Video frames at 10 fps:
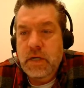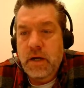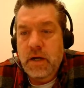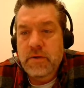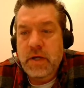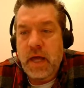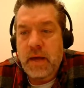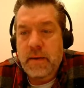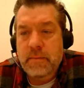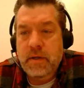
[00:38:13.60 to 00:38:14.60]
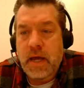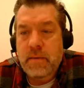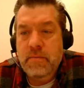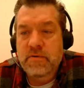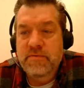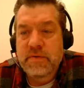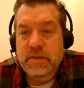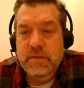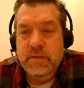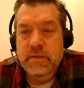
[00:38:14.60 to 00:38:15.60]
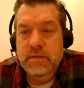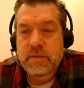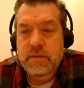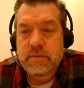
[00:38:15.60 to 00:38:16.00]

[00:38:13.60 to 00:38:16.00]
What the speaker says: Are the amp camera filters?